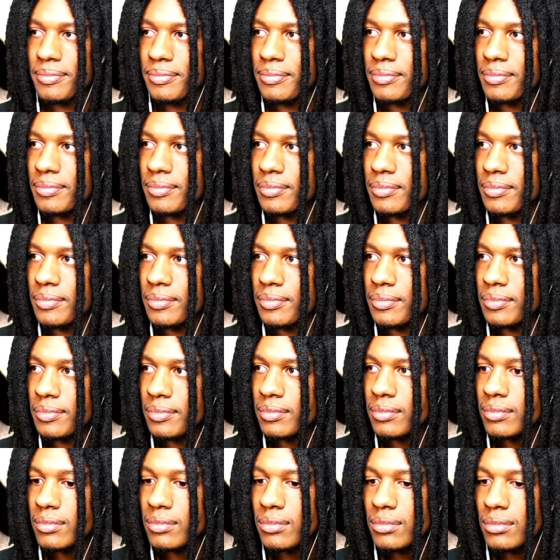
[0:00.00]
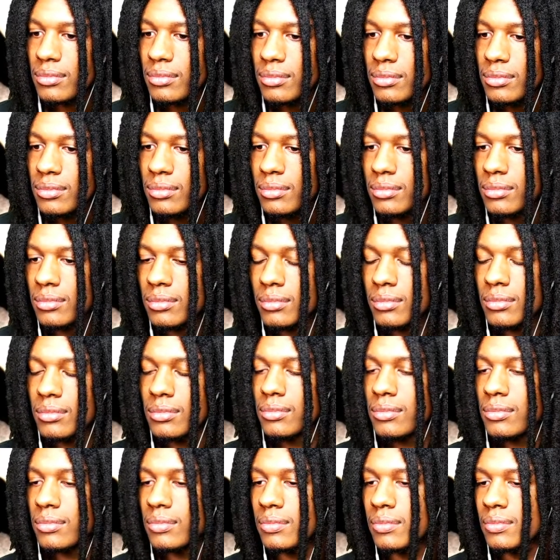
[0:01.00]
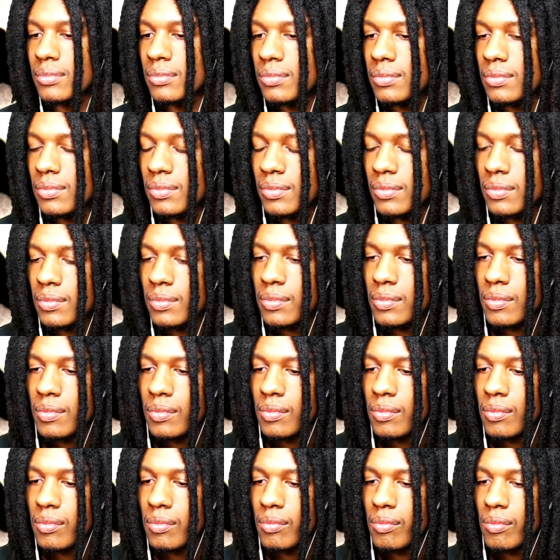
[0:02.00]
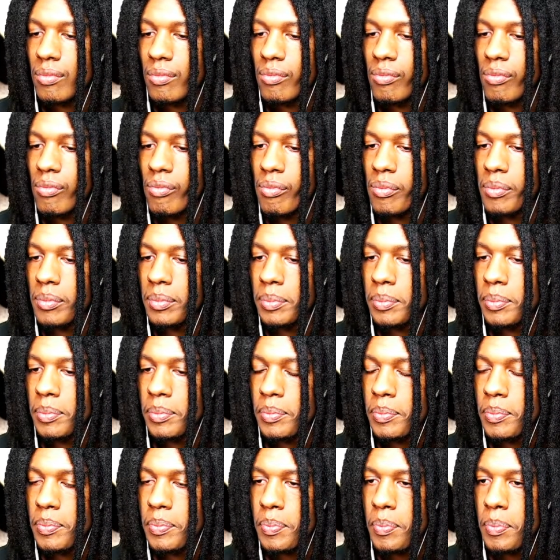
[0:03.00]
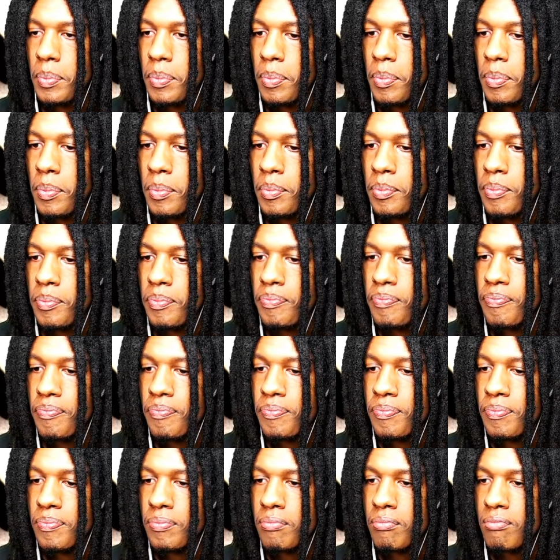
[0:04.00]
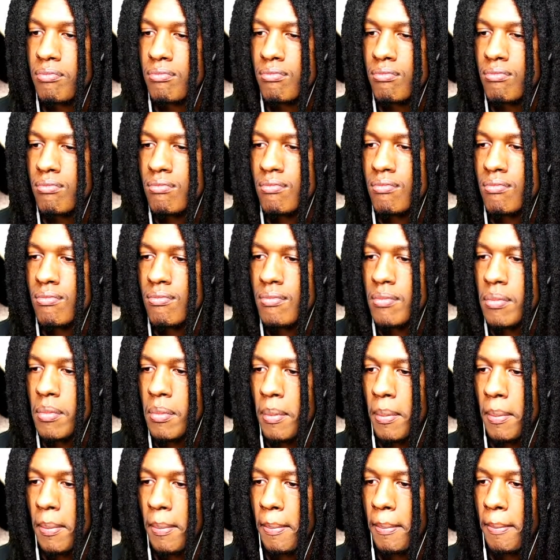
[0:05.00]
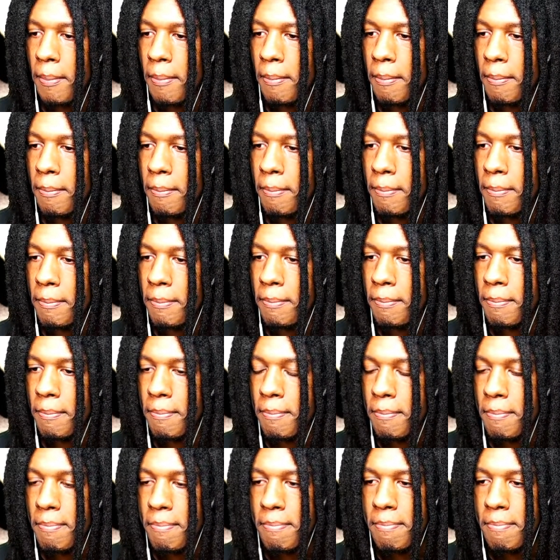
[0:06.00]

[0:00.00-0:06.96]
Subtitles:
No one is speaking in this clip.